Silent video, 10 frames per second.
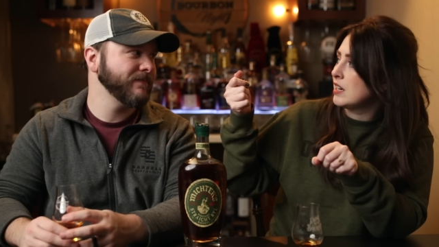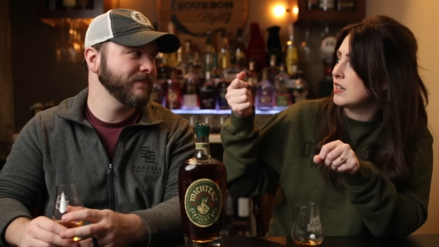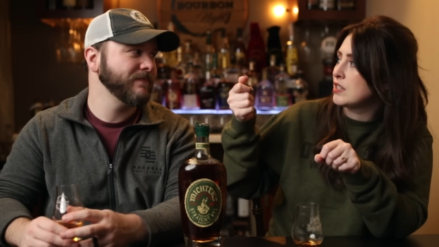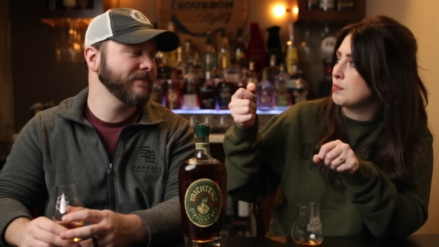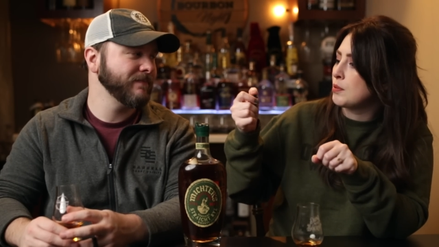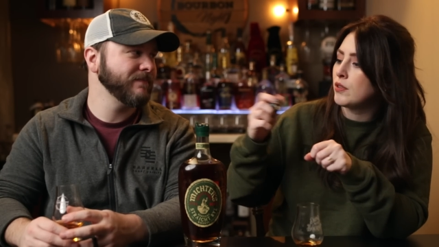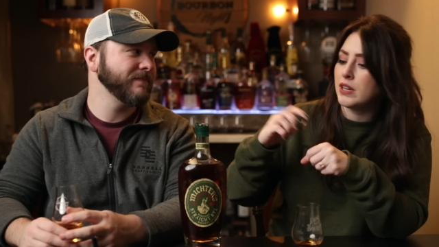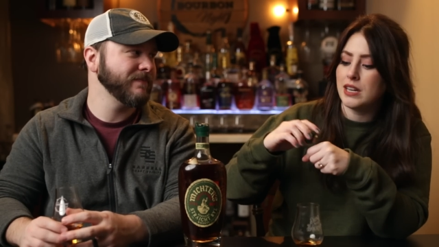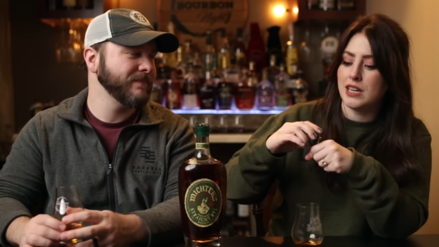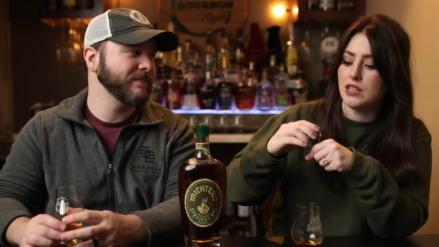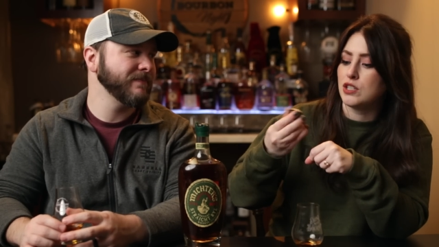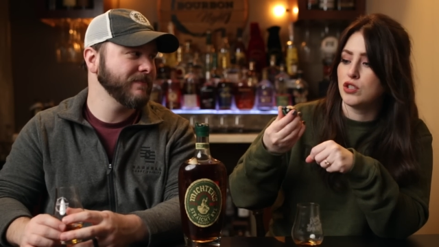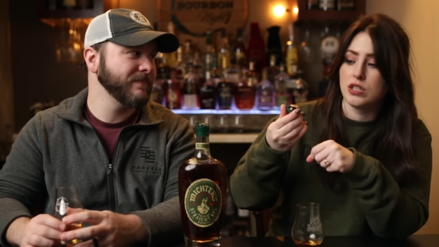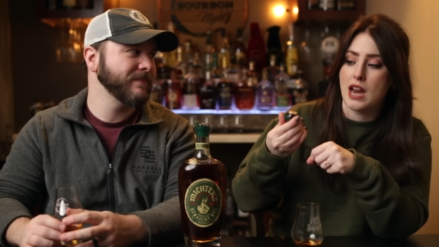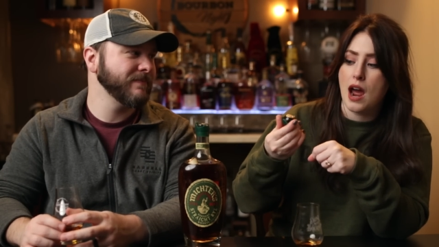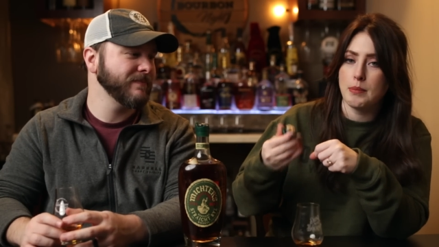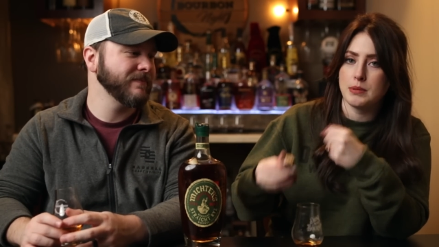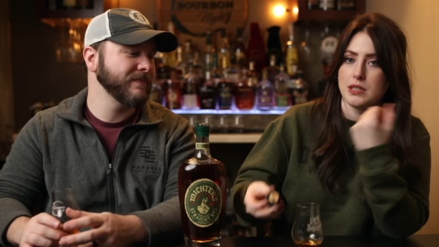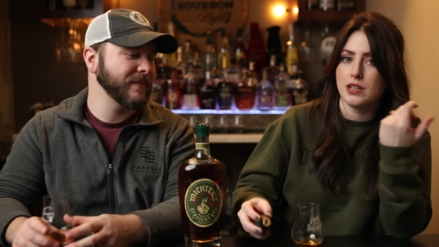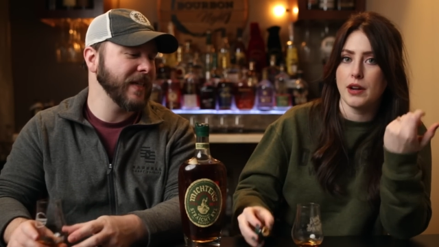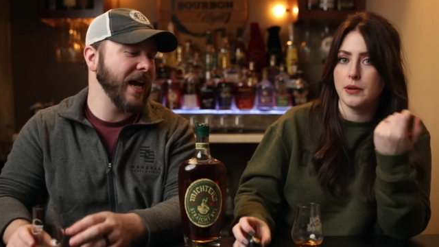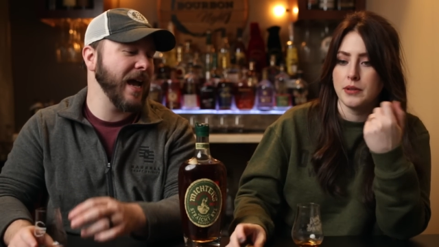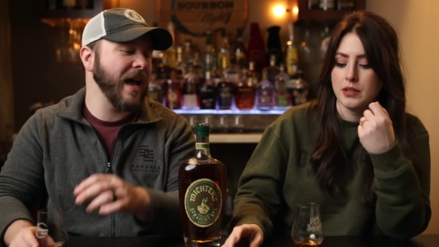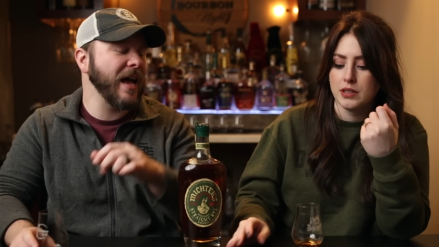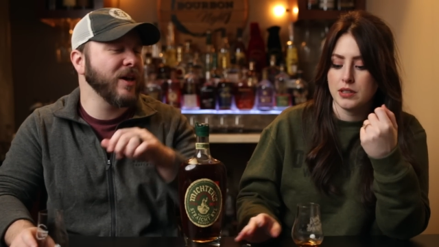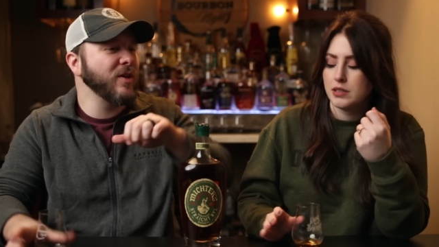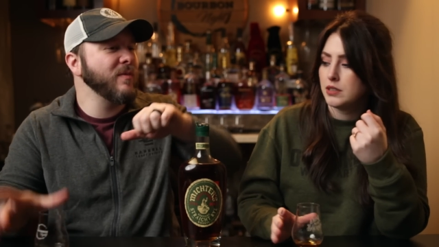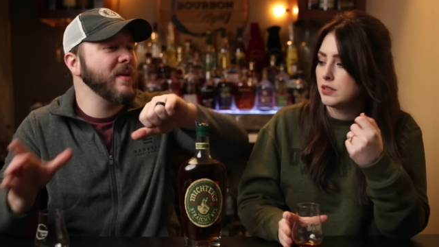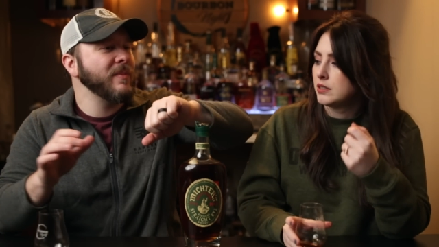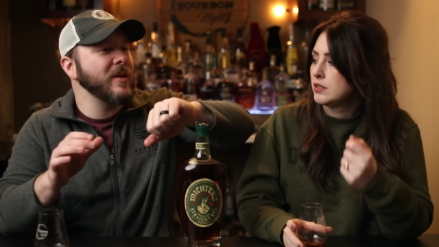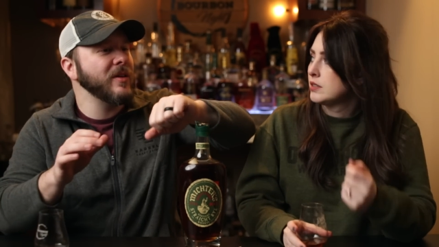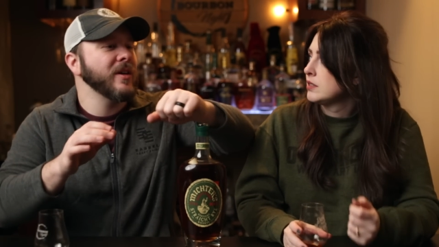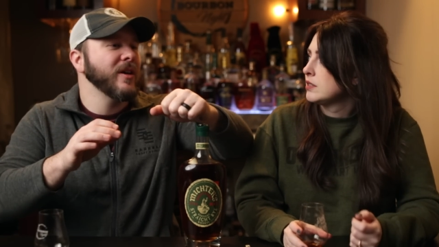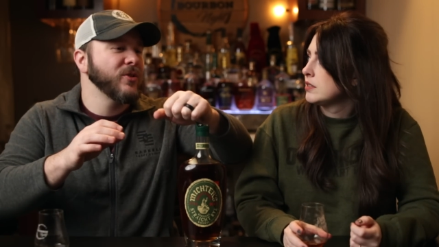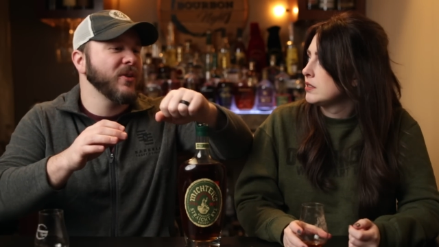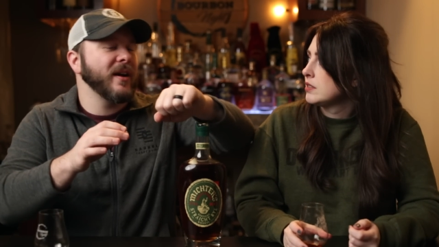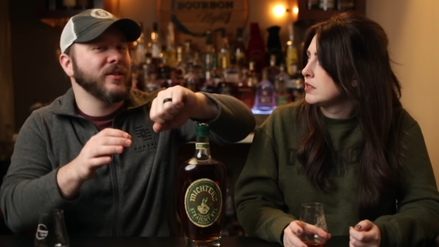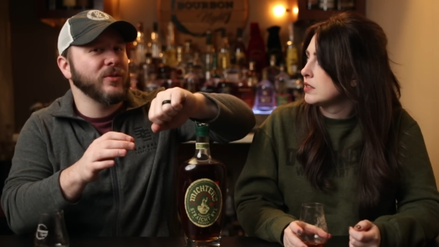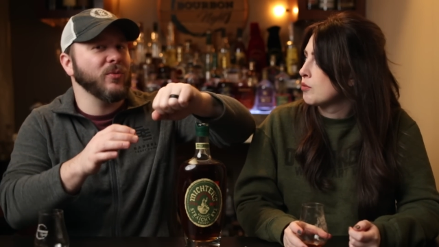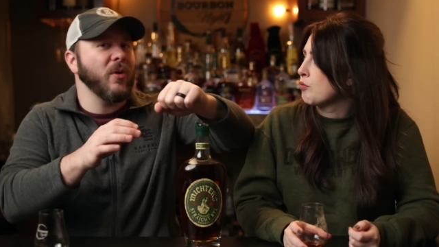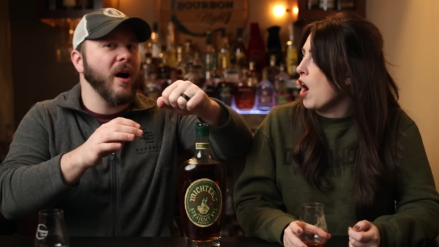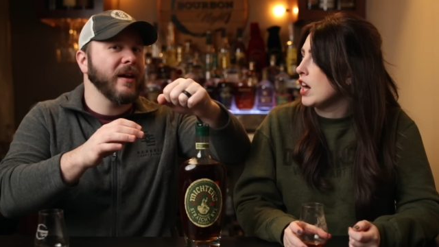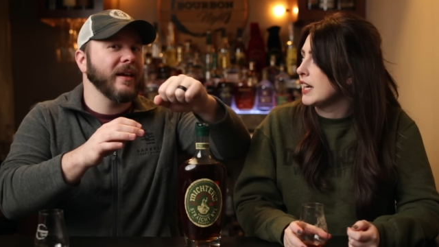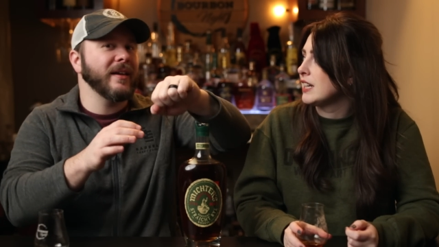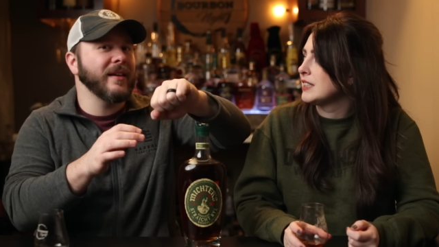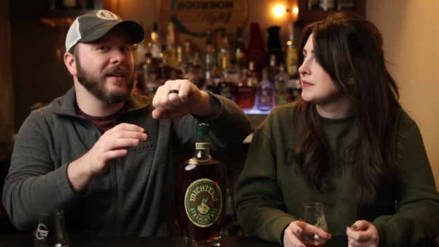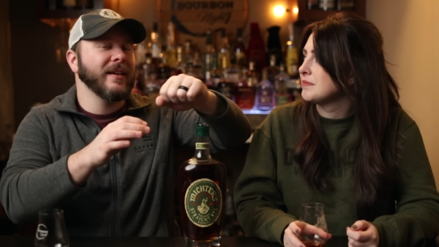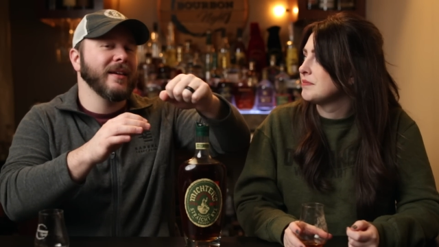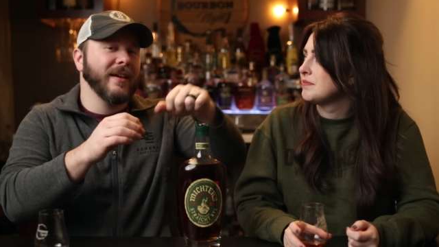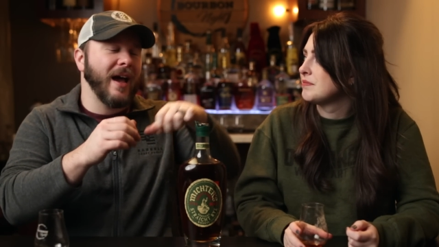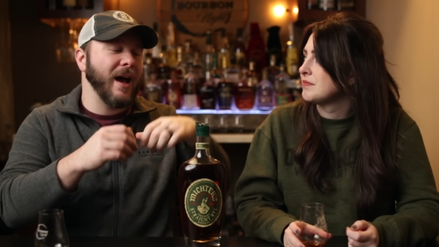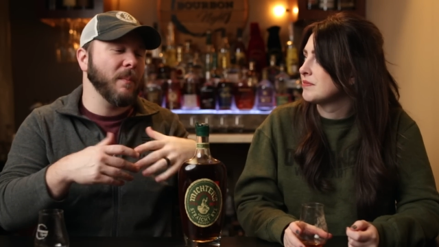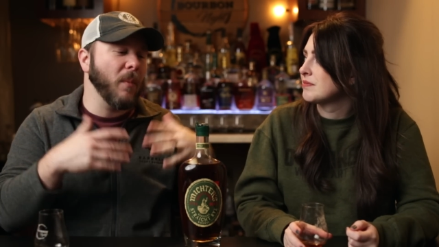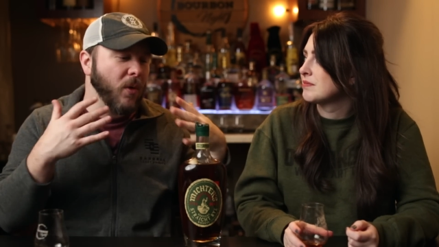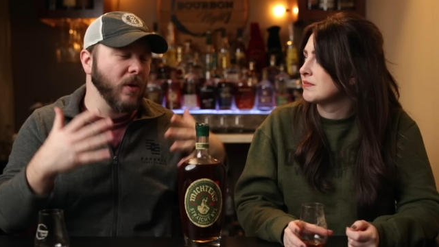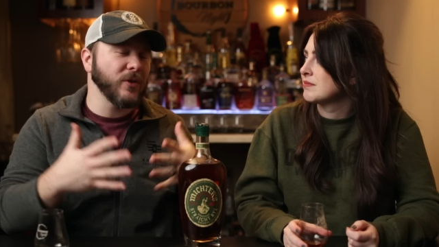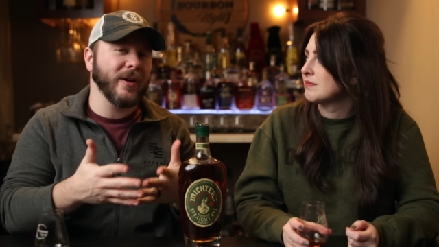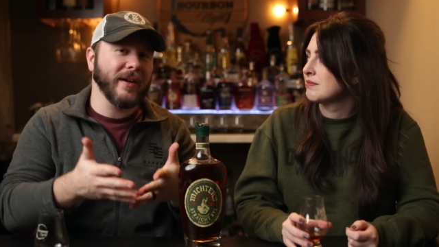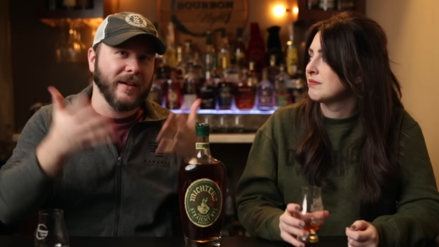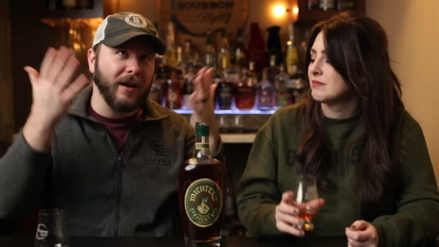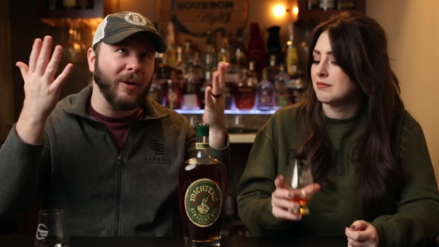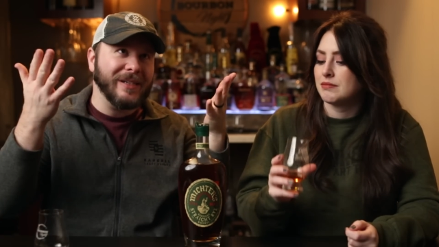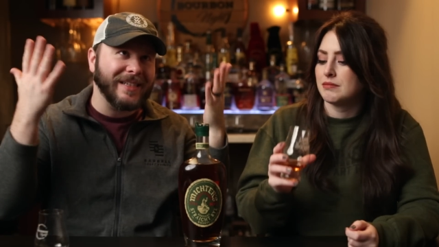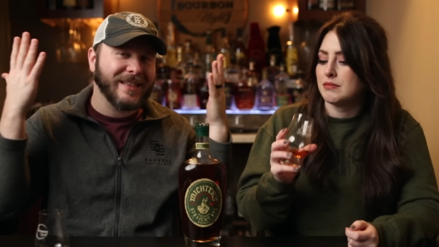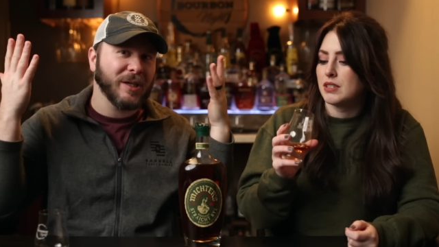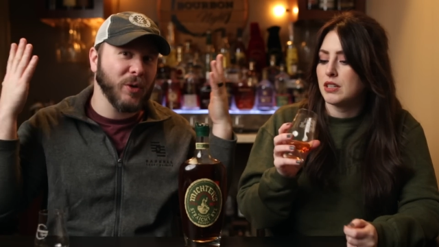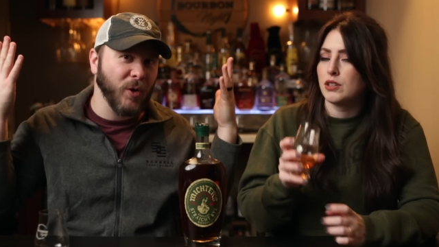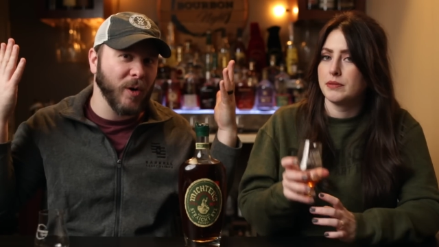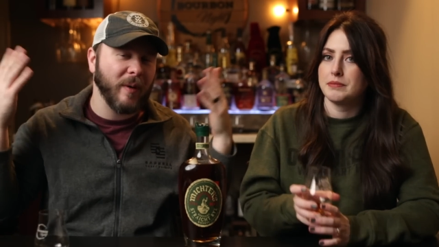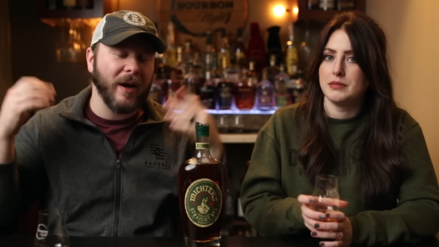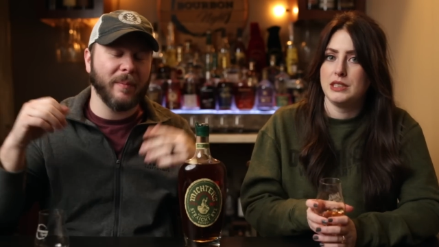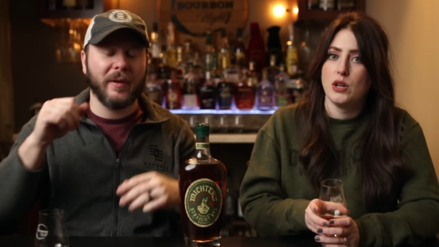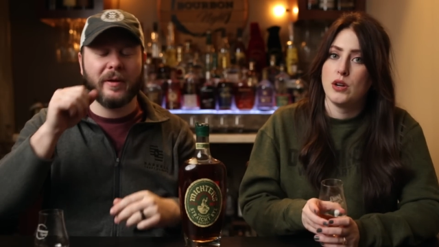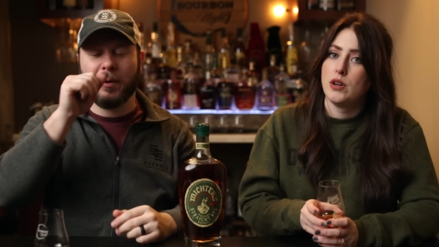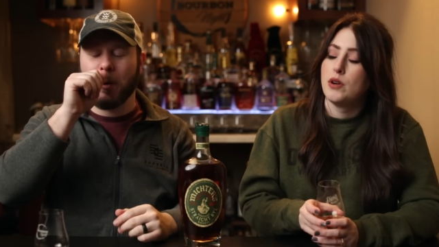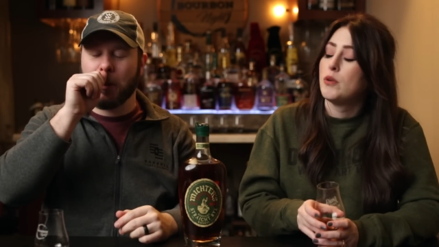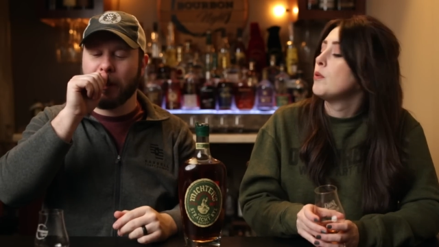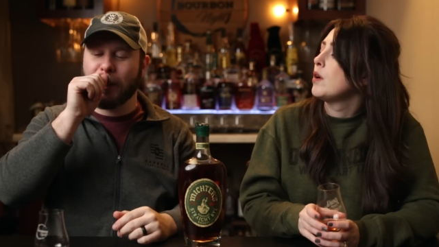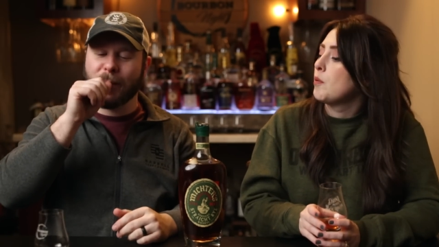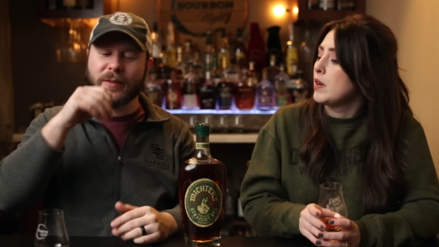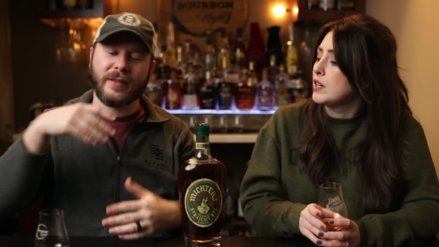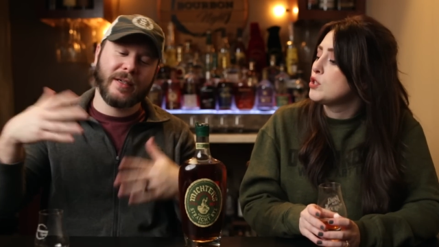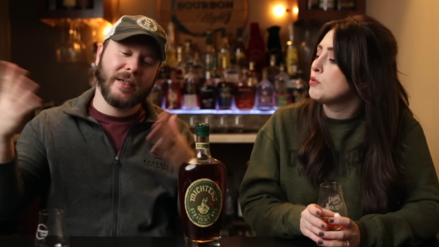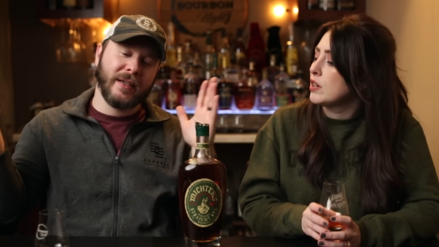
Speaker 1: it to pull it, it snapped. So I, I
Speaker 2: could have maybe tried to rock, rock it. it. I'm more trying to always get the cork pop on uncorking. Well, what did
Speaker 1: you